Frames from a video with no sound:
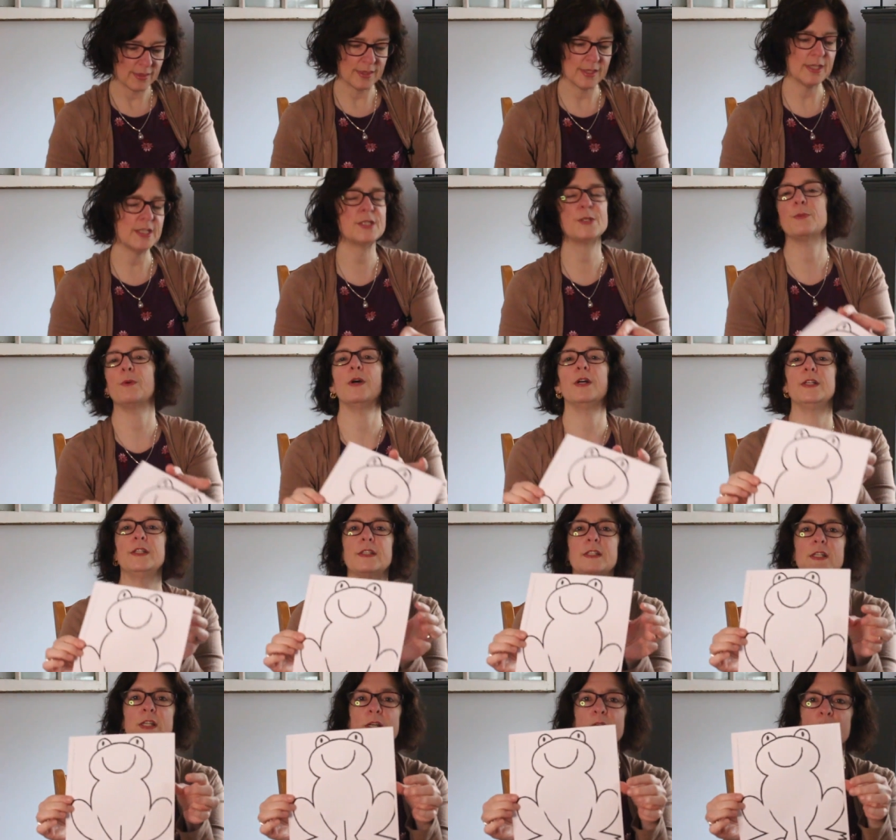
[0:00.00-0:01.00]
This
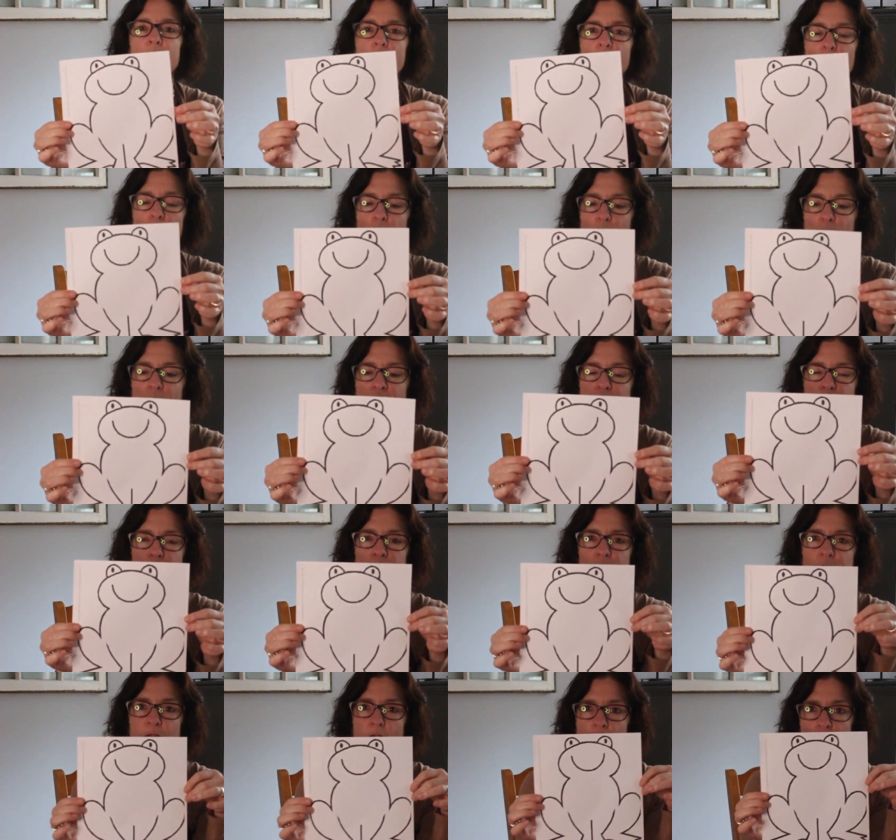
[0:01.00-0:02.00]
one, we
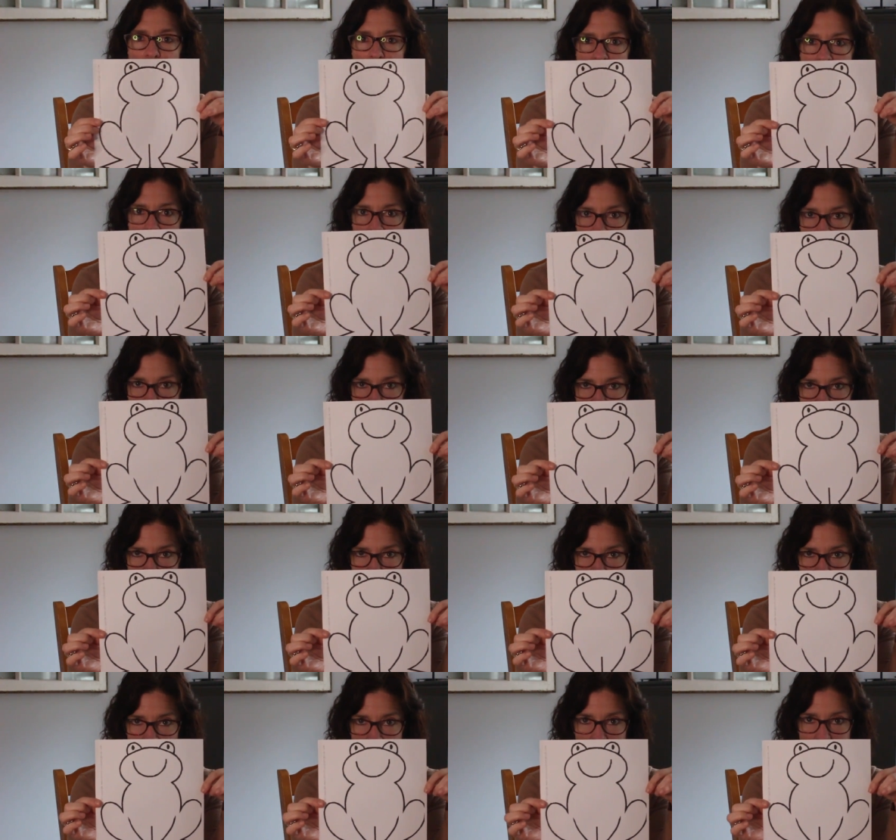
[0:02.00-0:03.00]
used our
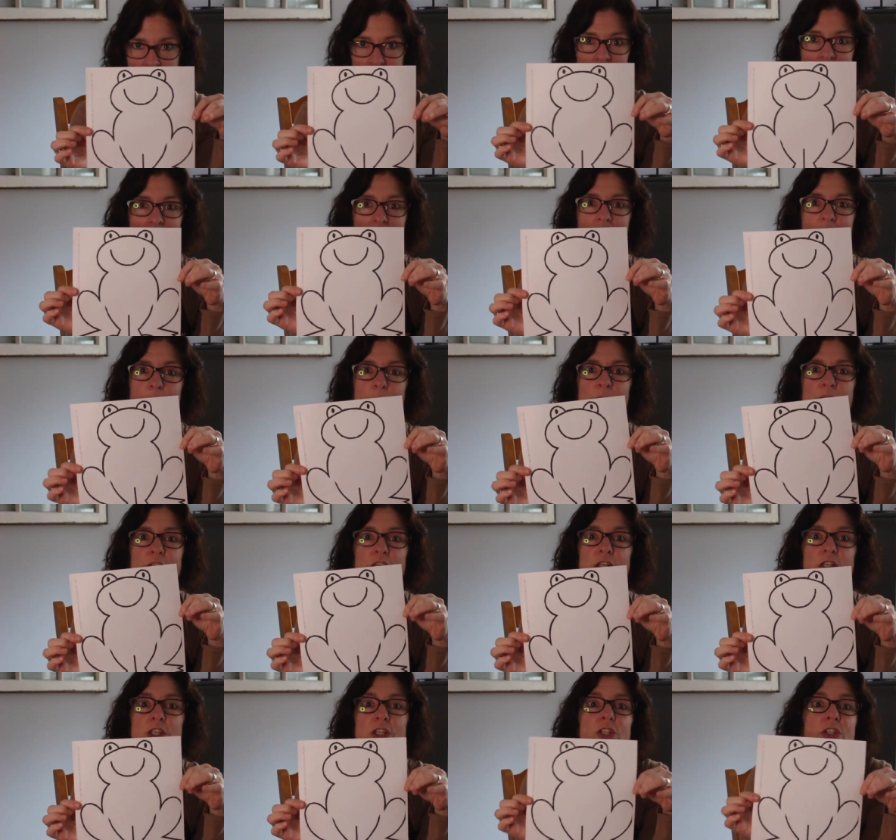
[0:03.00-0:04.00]
imaginations, and
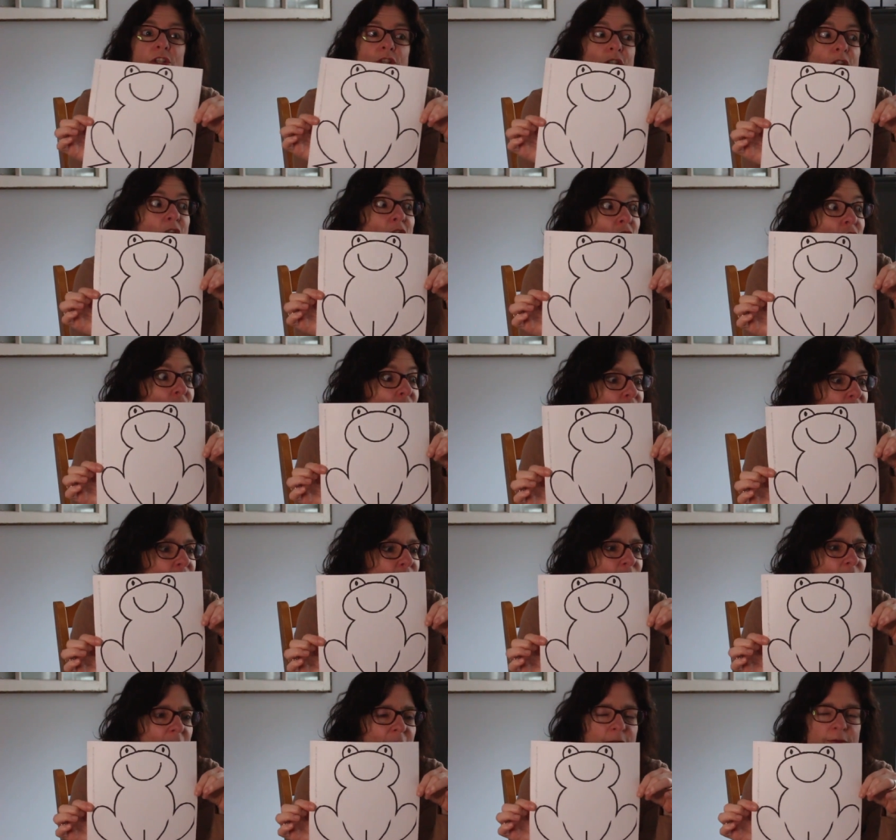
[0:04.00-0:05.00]
we looked
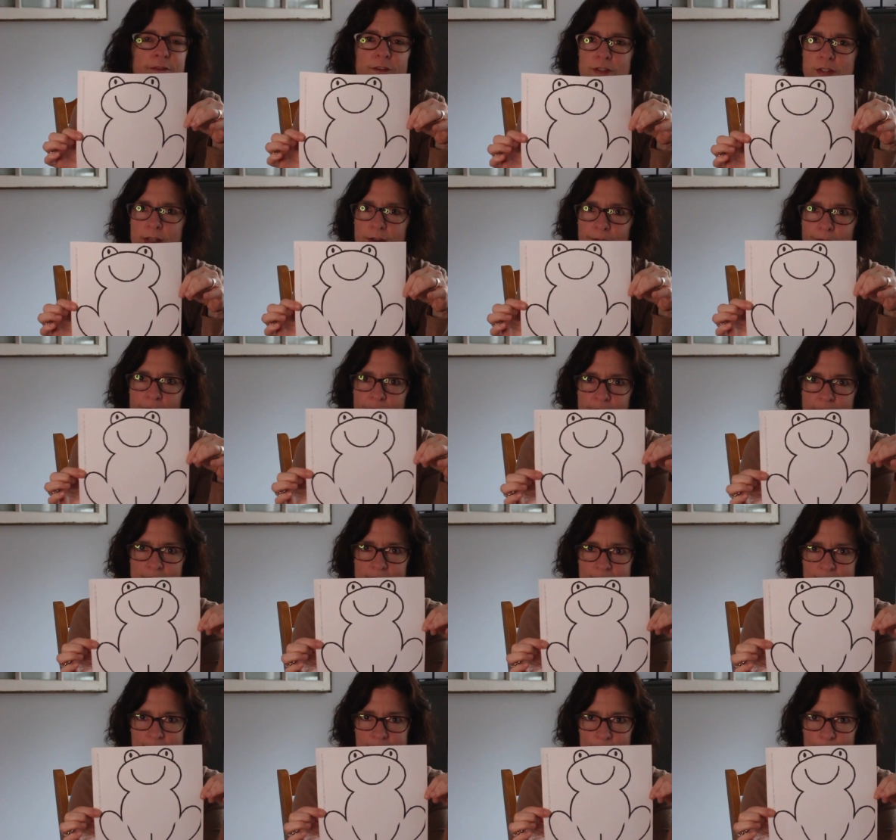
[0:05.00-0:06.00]
around for different
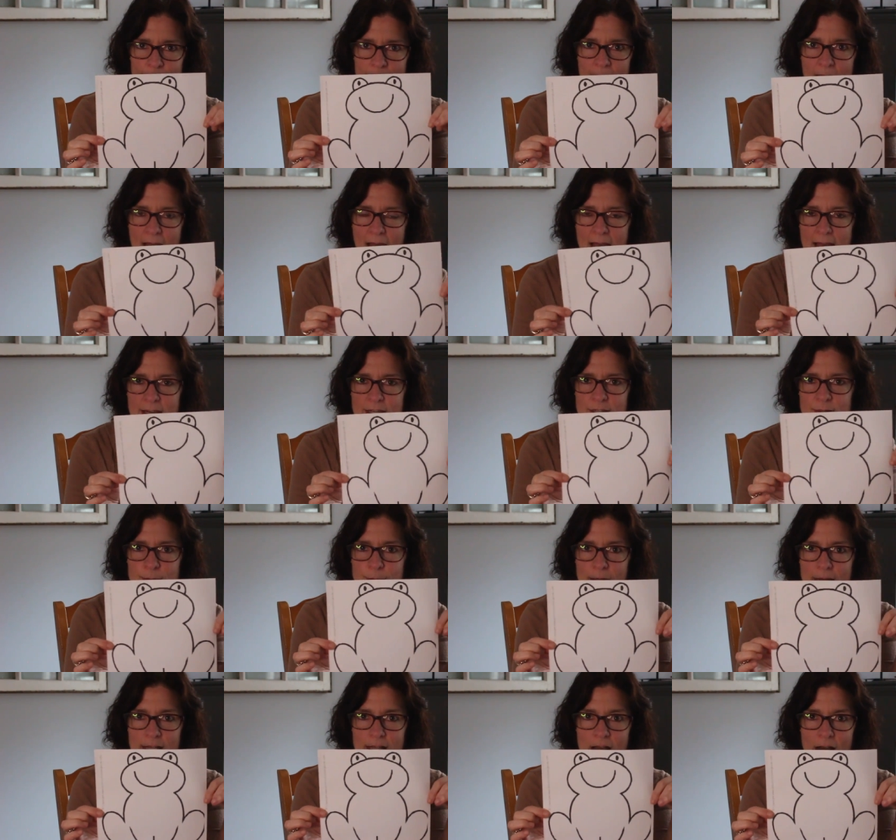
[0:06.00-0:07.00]
things that we had in
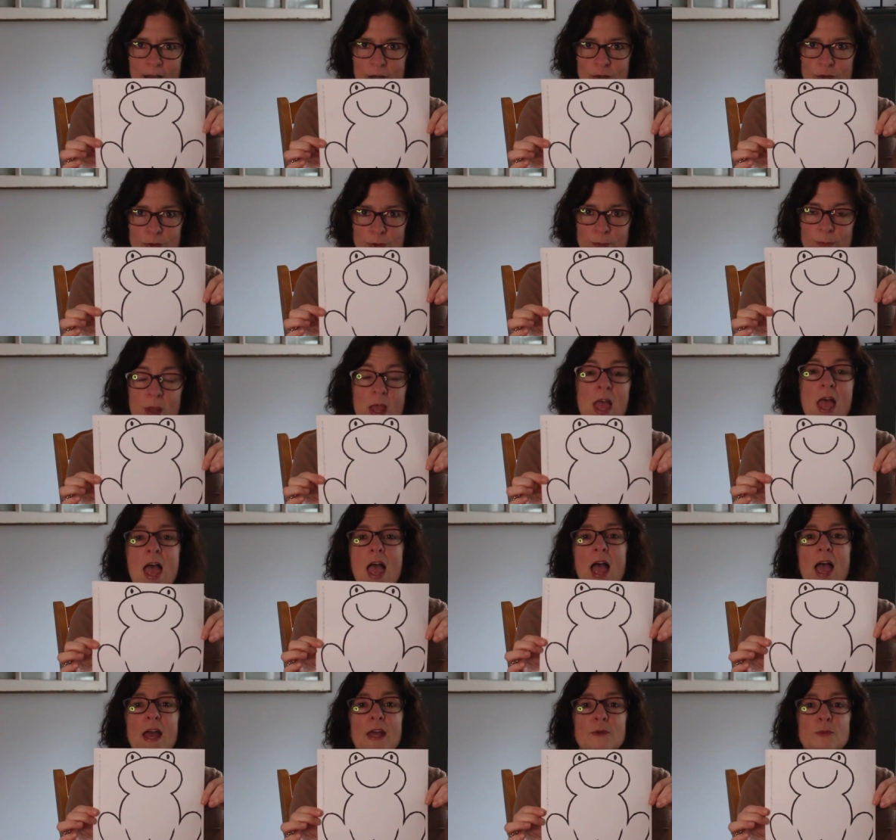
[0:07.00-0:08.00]
my classroom,
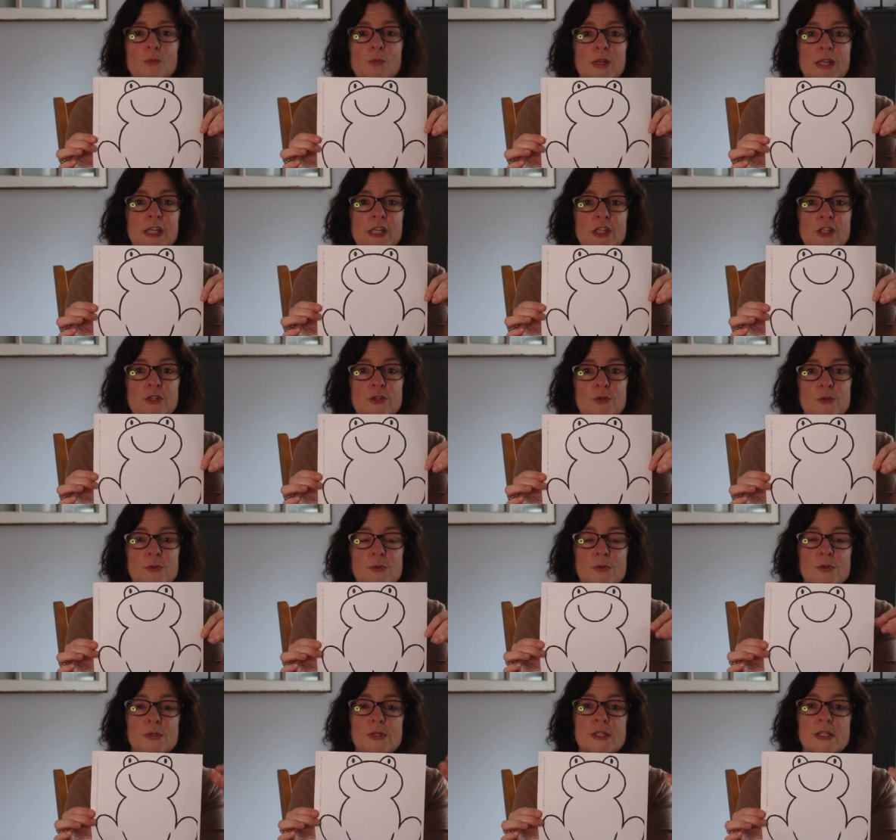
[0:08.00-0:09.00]
and we
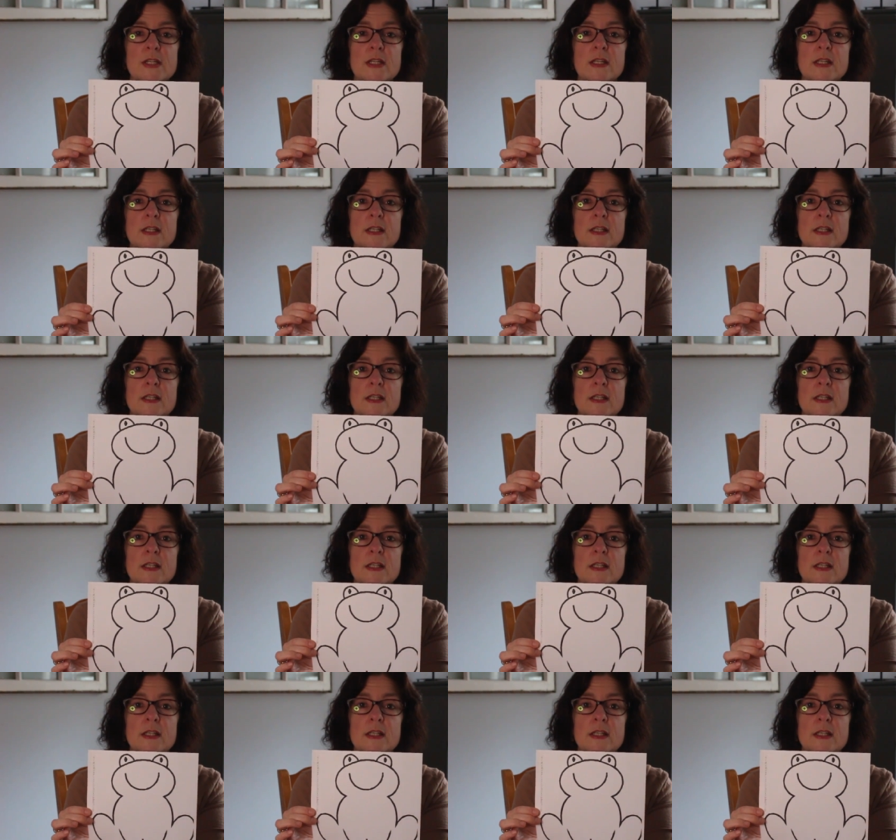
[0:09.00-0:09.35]
used